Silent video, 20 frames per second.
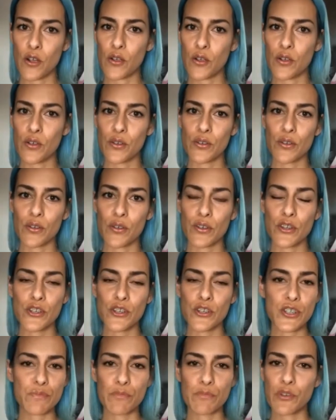So you
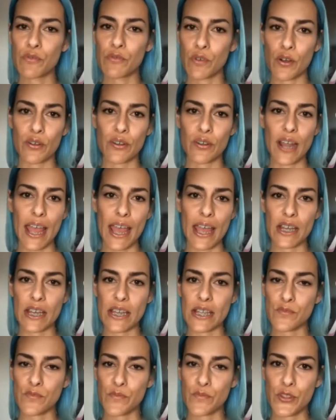just move on, and
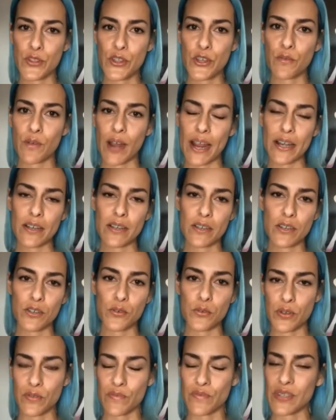it's for the greater
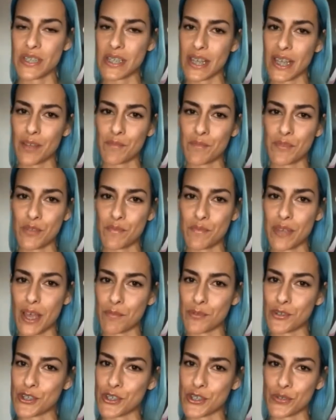good of the team to be
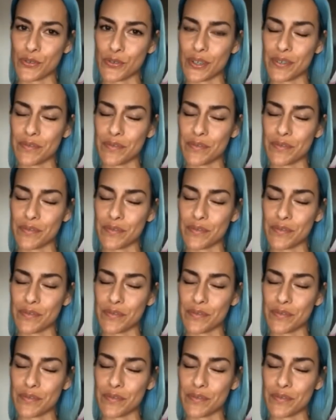able to do it.